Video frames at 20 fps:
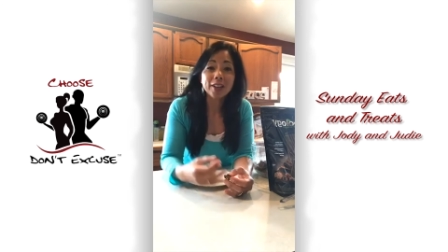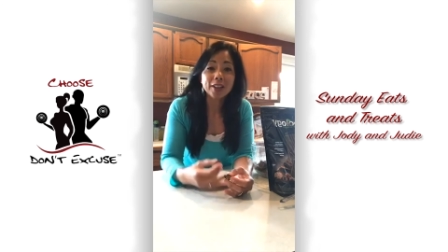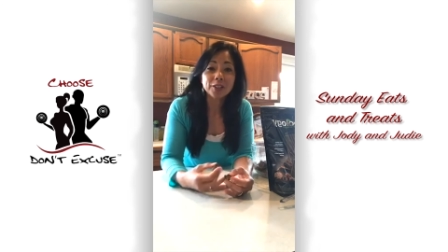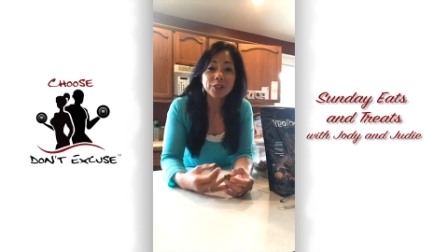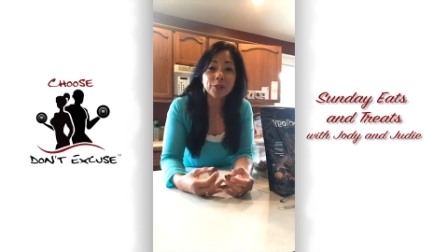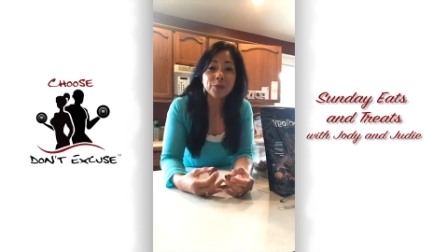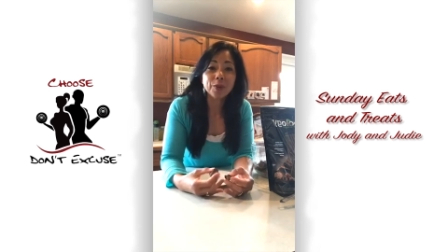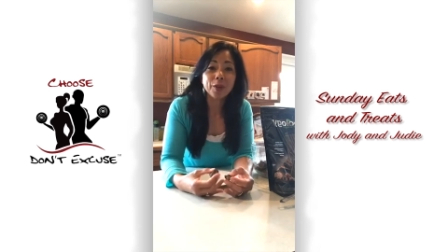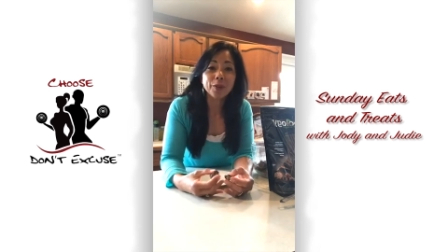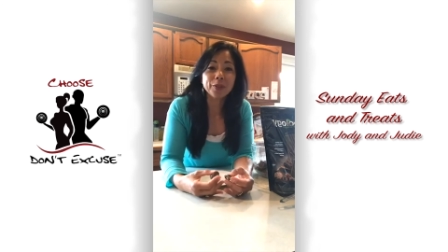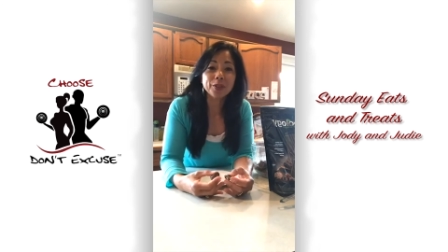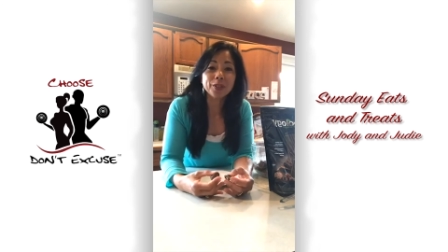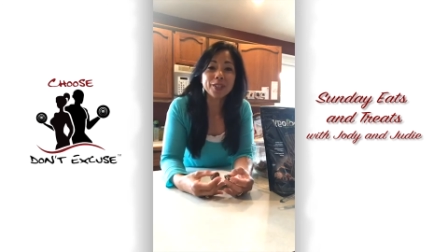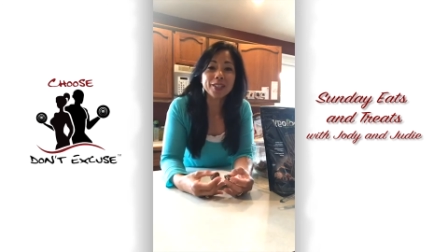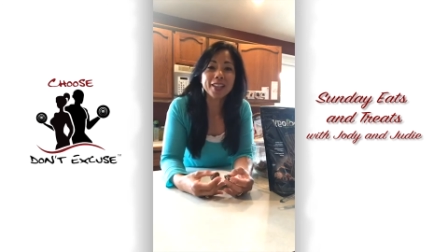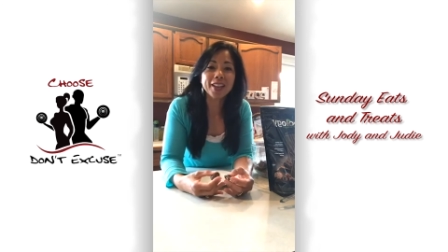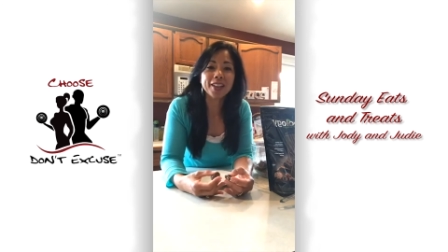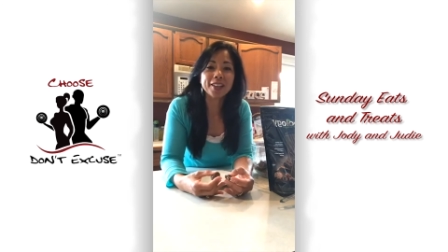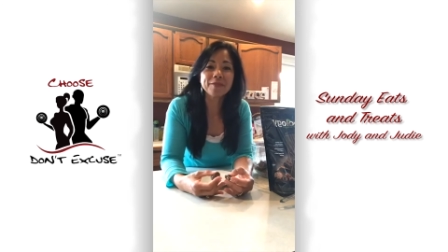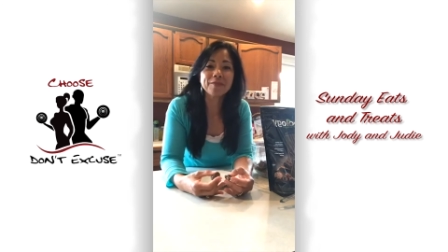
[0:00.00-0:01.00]
talk to you about
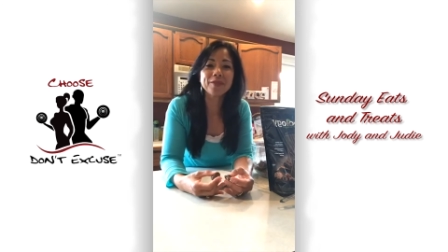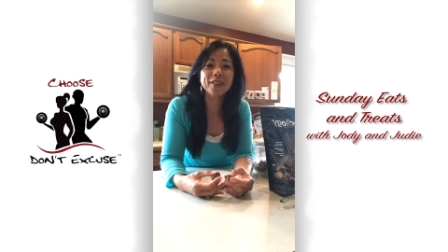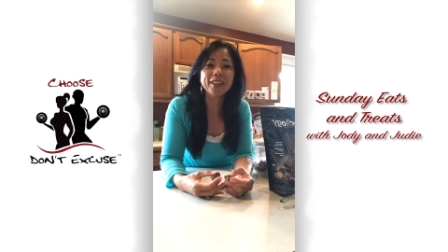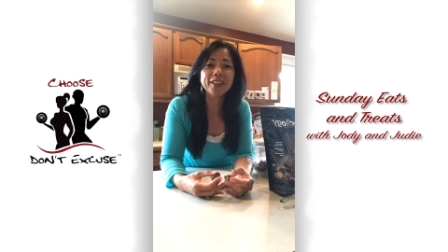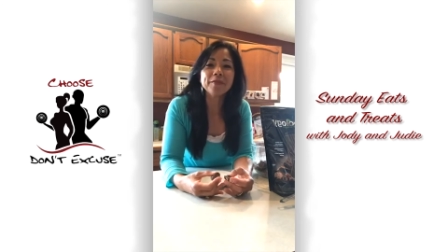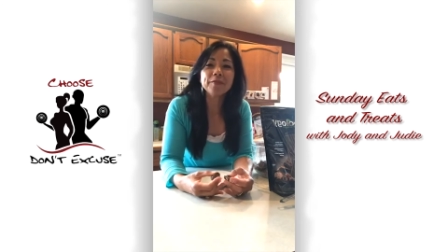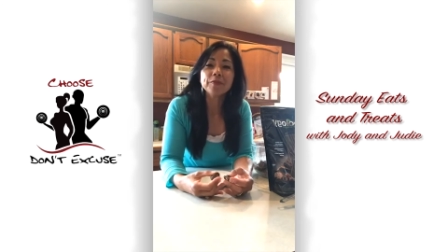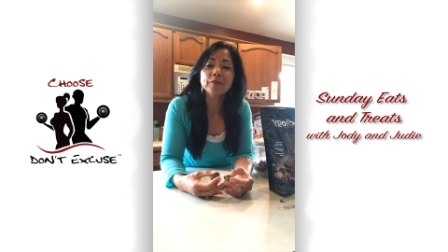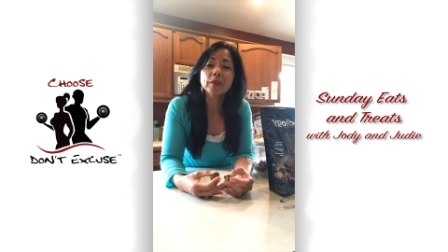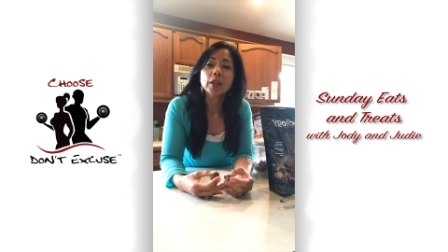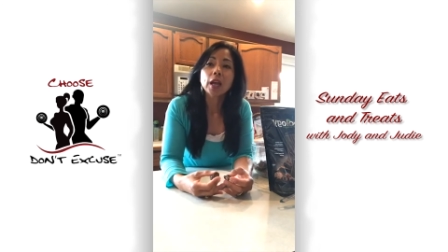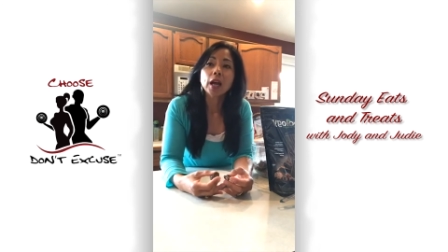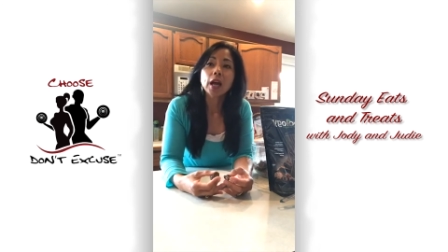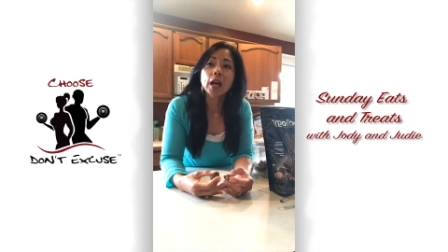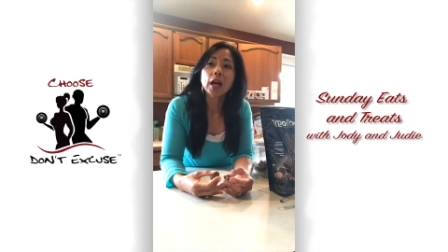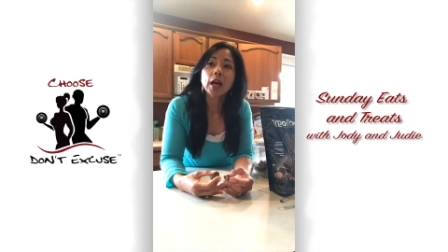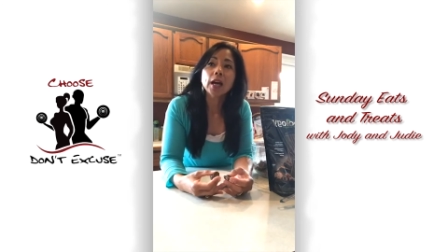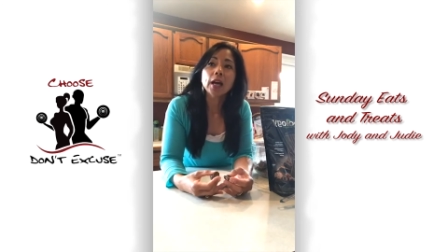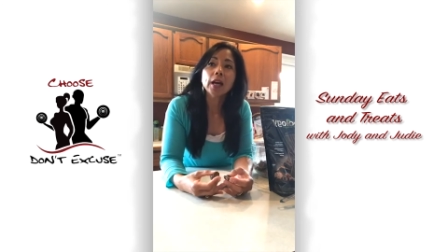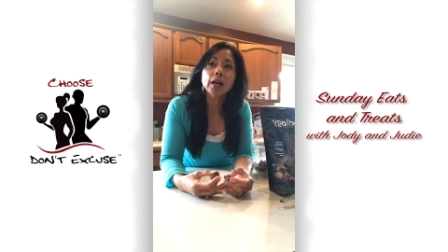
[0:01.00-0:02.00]
this yet, but
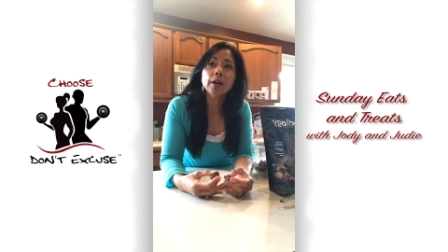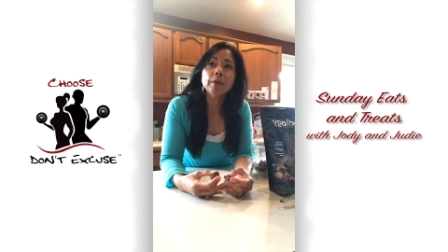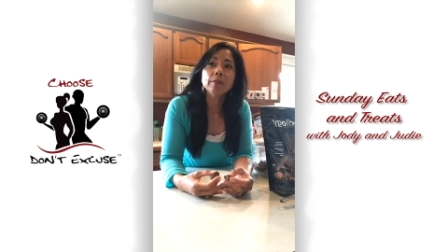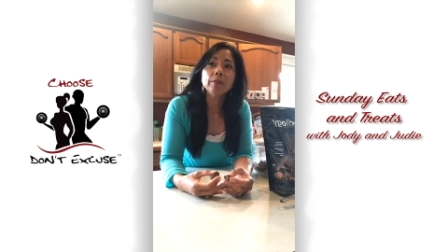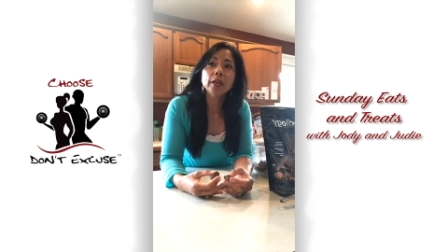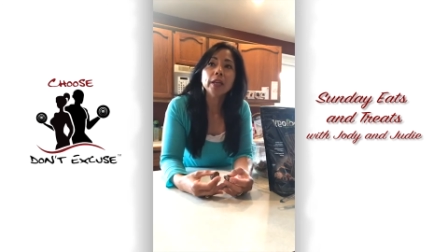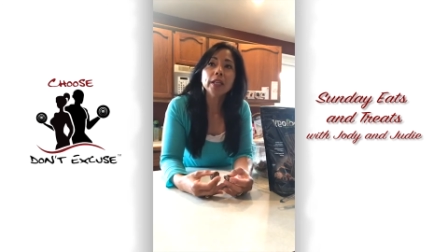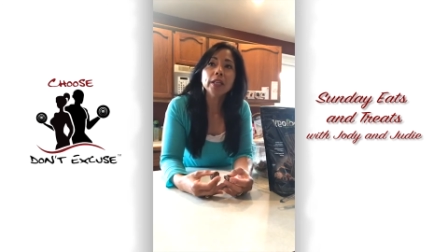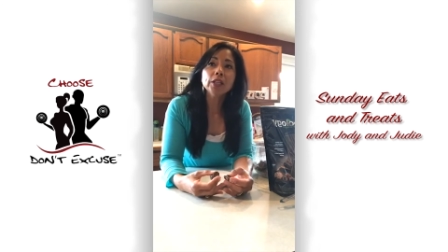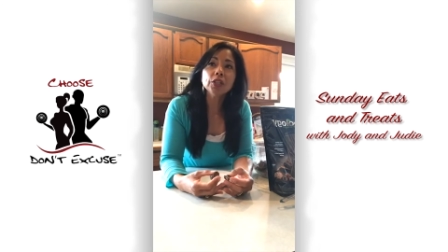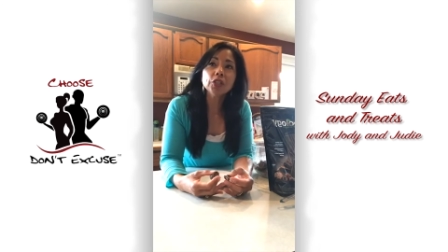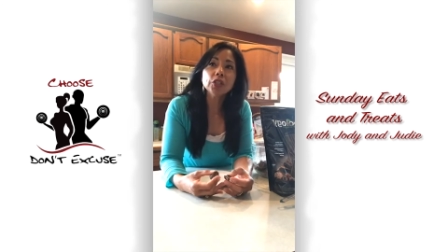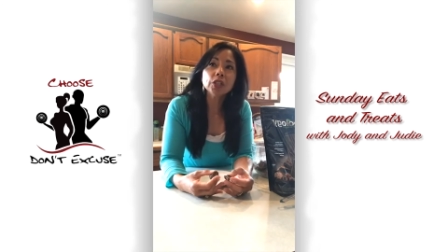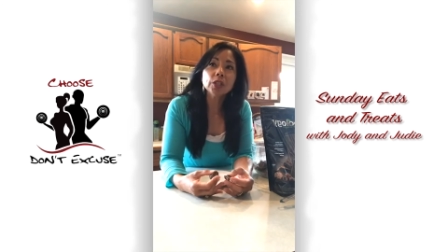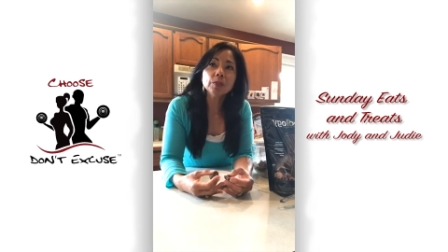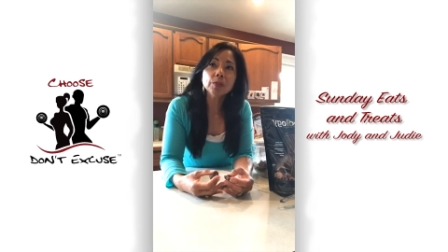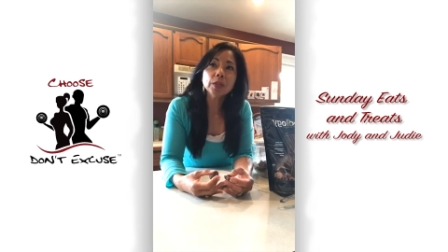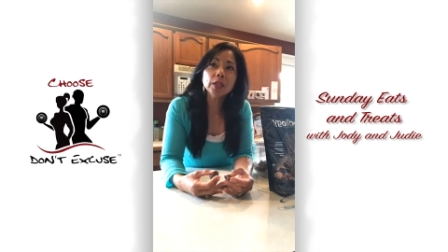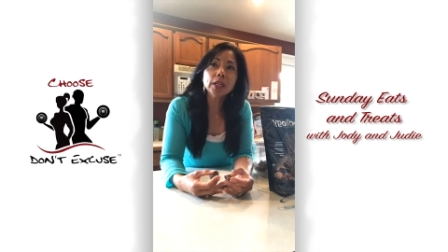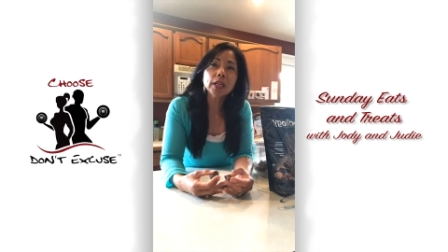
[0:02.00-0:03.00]
and it's
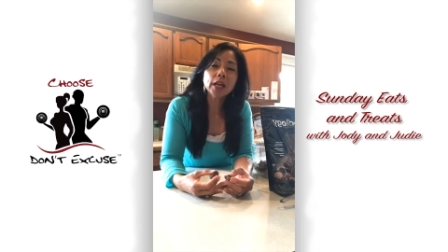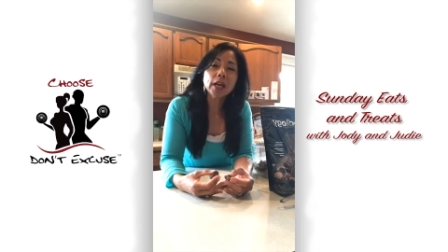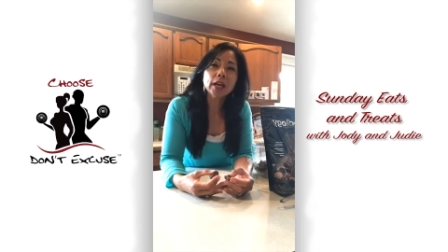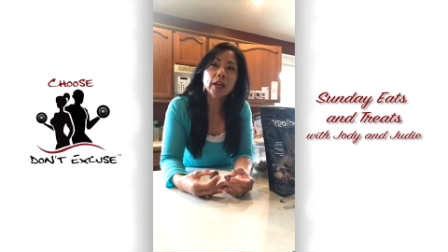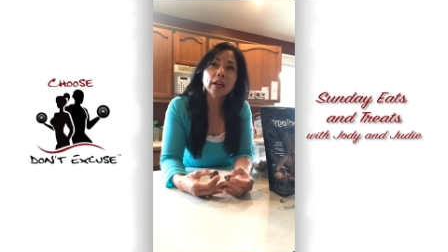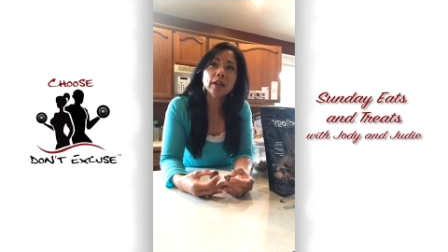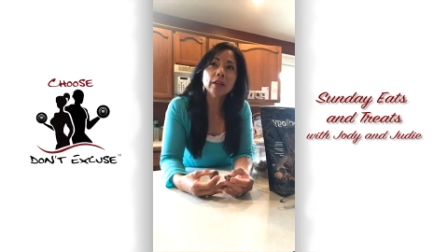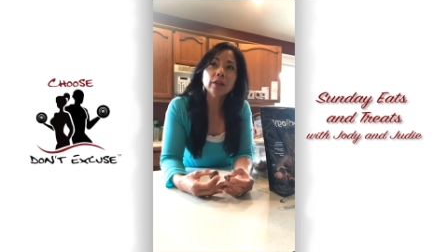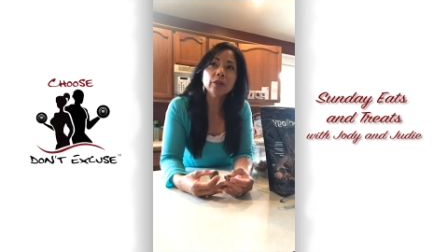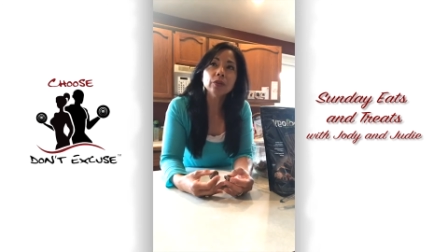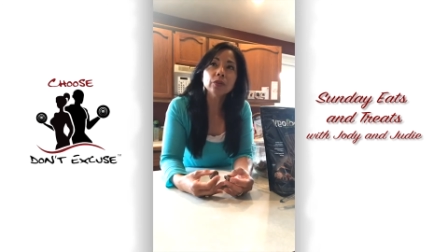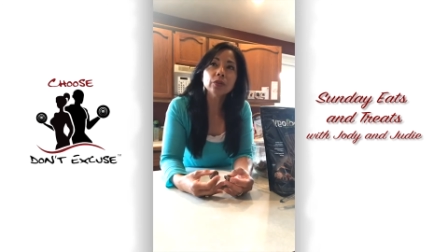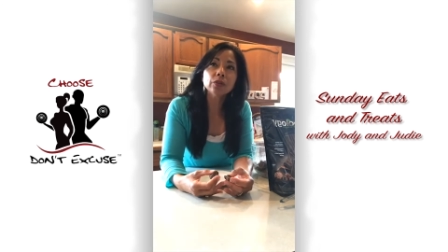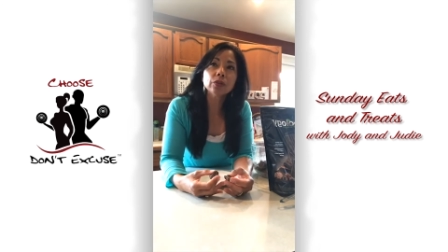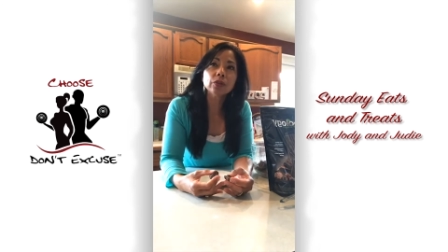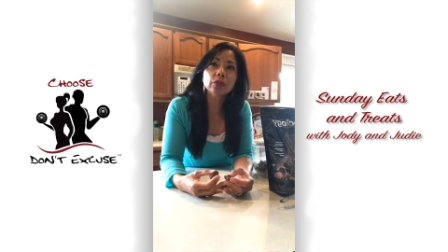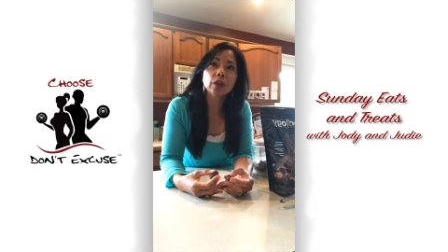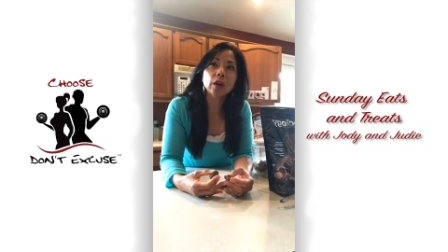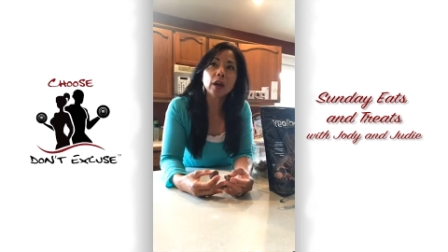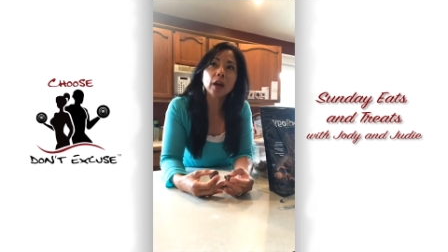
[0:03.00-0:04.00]
just
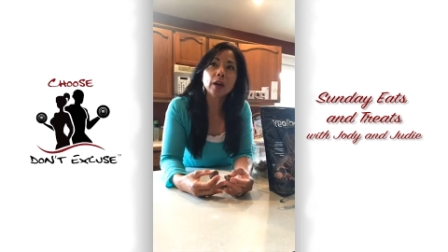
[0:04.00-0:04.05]
because